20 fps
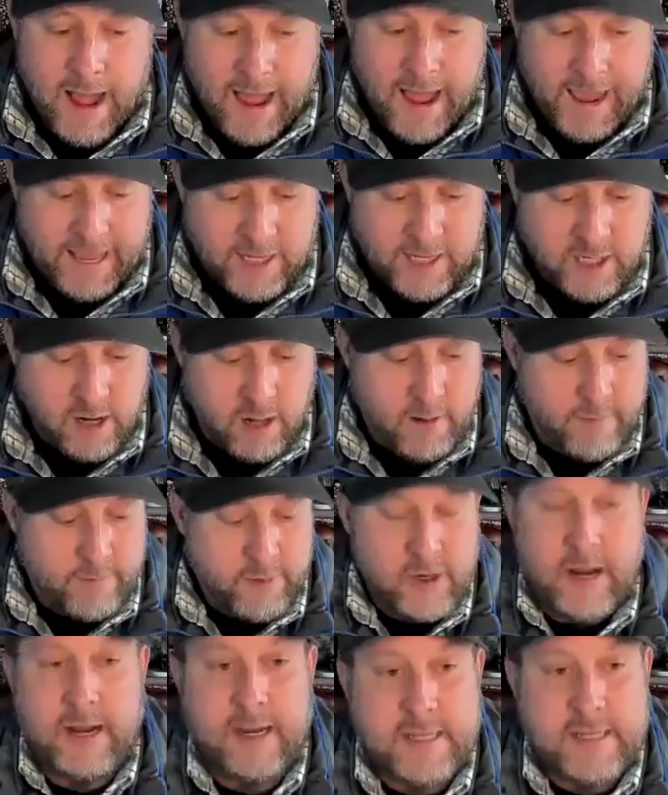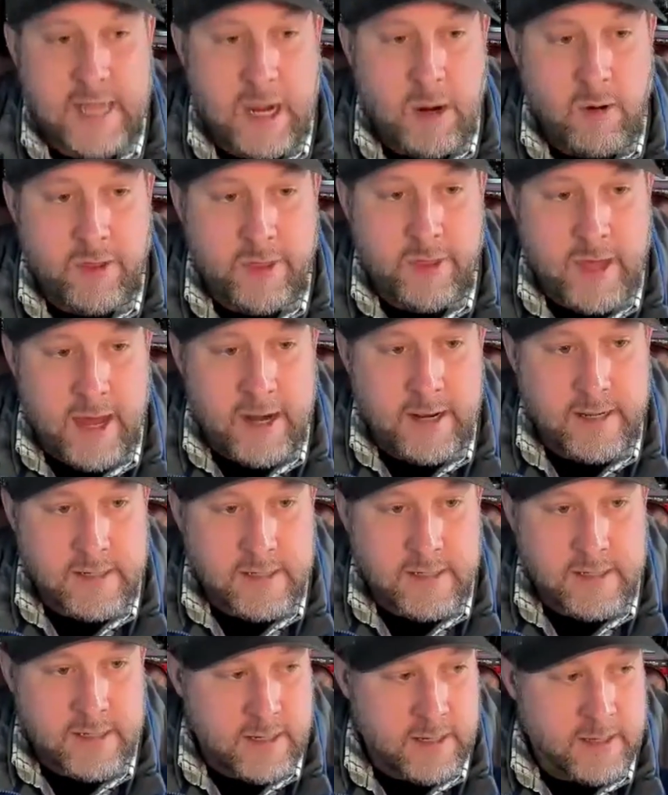I guess all I'm trying to say with that
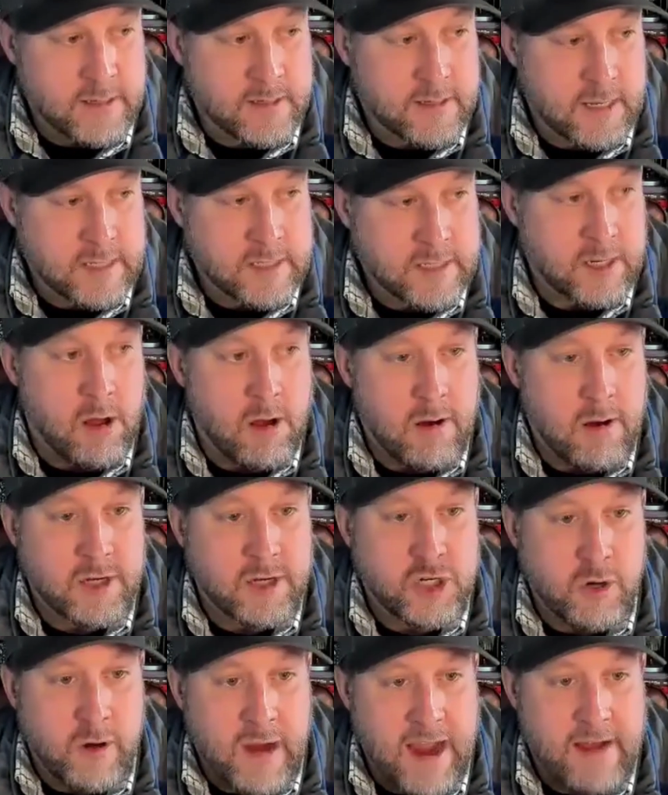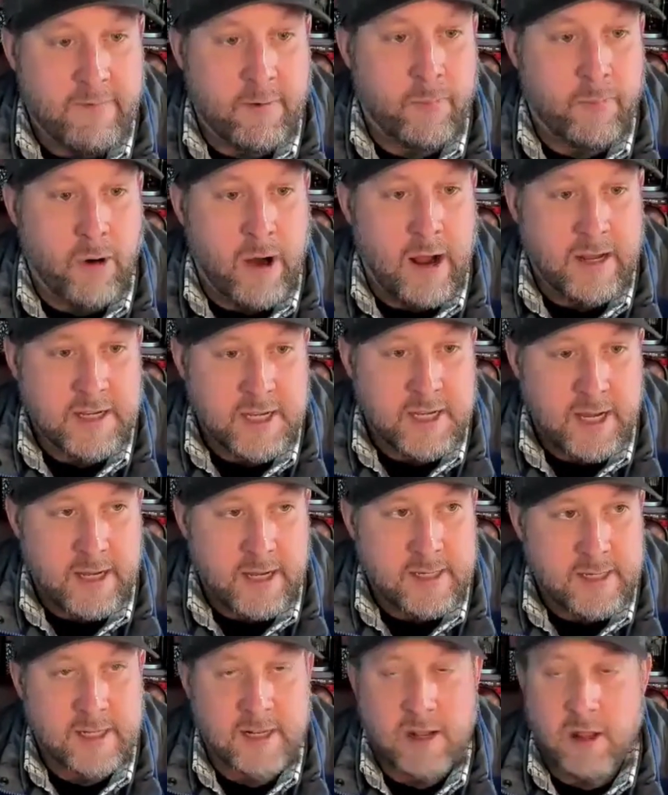is as long as you have a
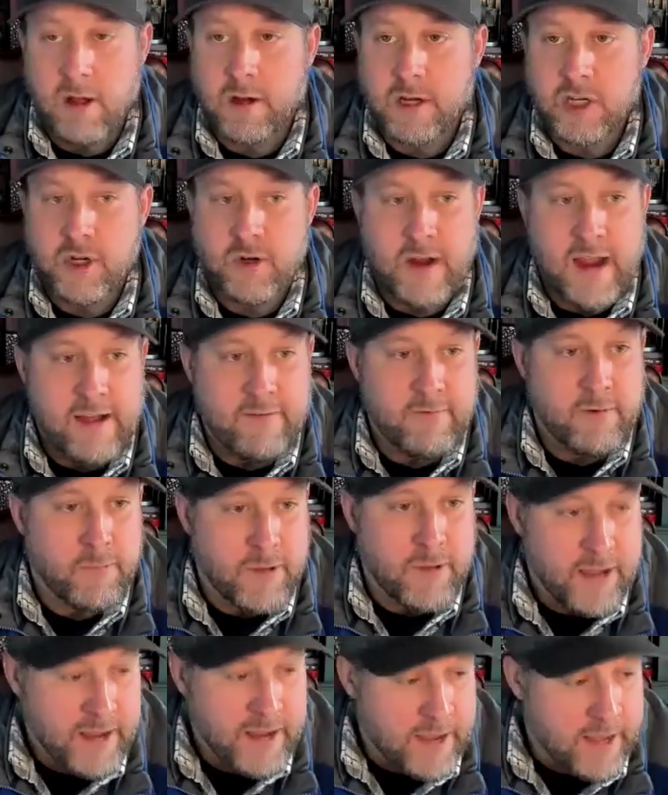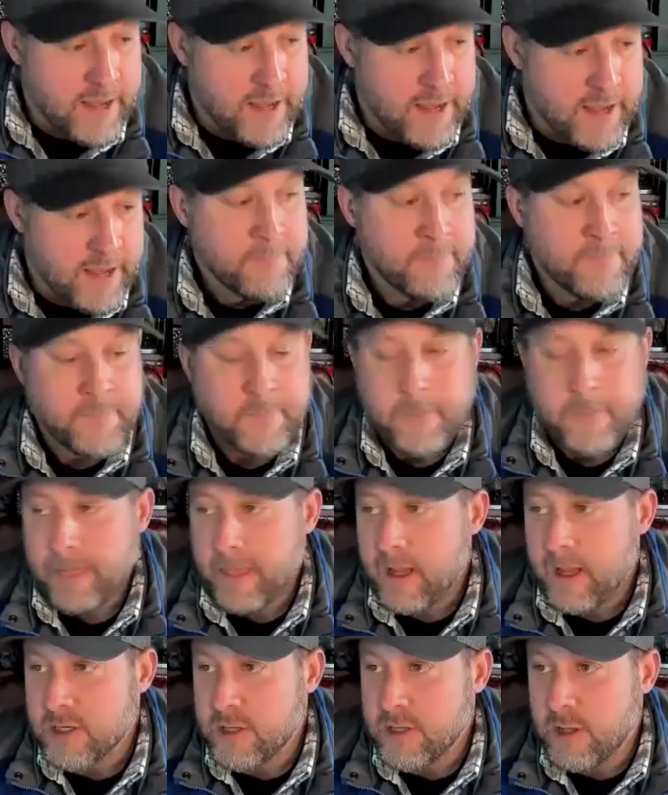process, as long as you have a plan,
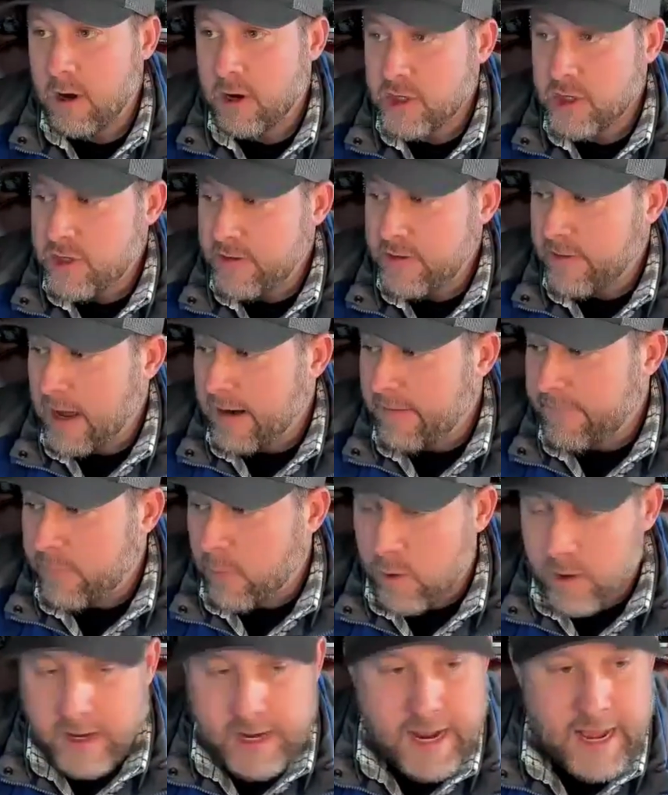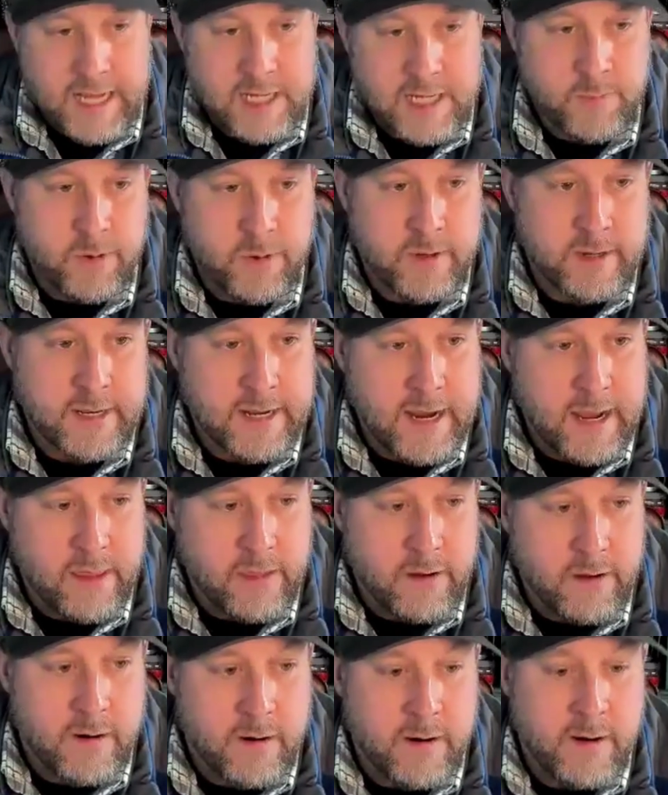as long as you've got a forecast put
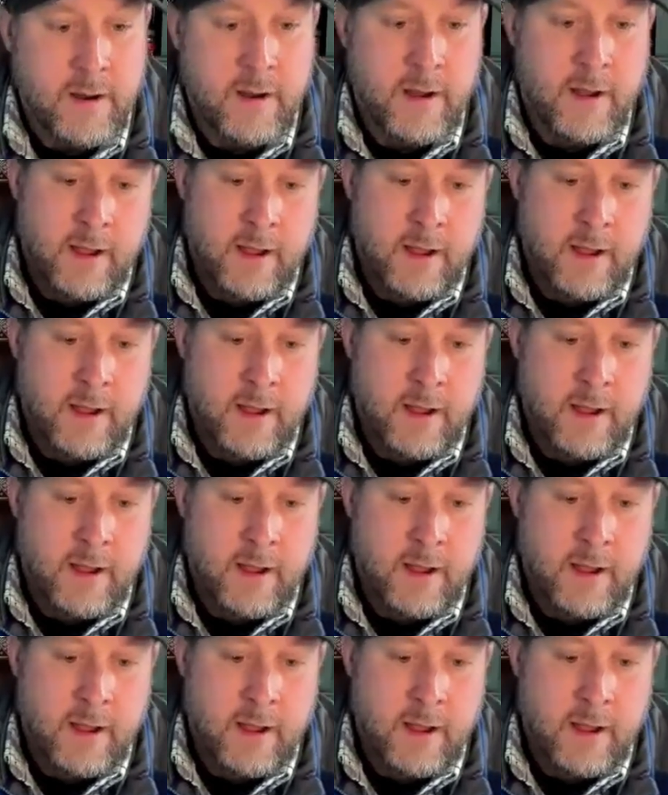together